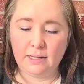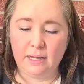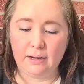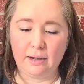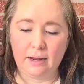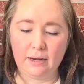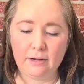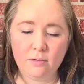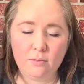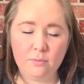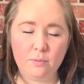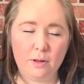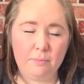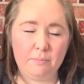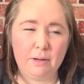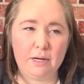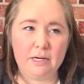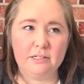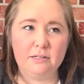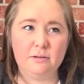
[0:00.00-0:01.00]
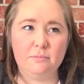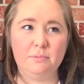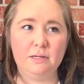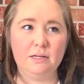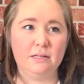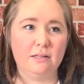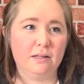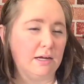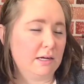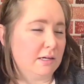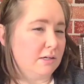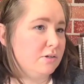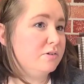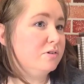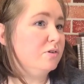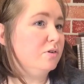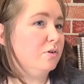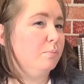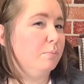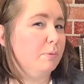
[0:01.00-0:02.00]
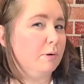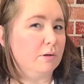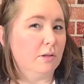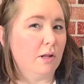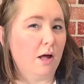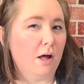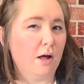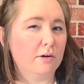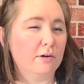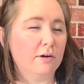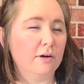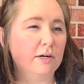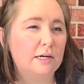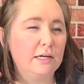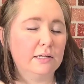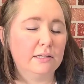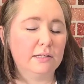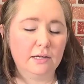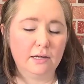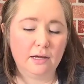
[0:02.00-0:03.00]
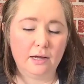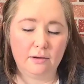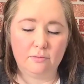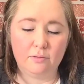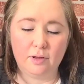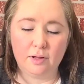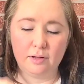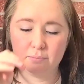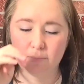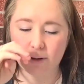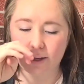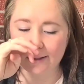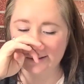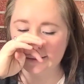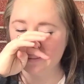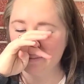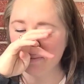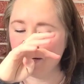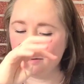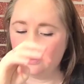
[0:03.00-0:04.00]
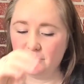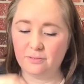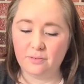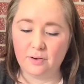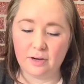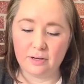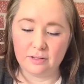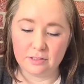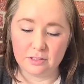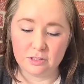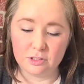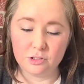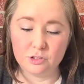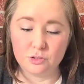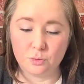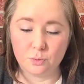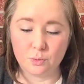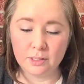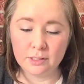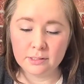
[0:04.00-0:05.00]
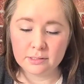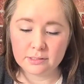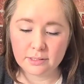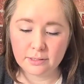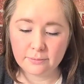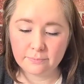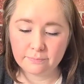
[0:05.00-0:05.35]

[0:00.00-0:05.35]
And I don't want mine to be like super long or anything. I want mine to be fairly short.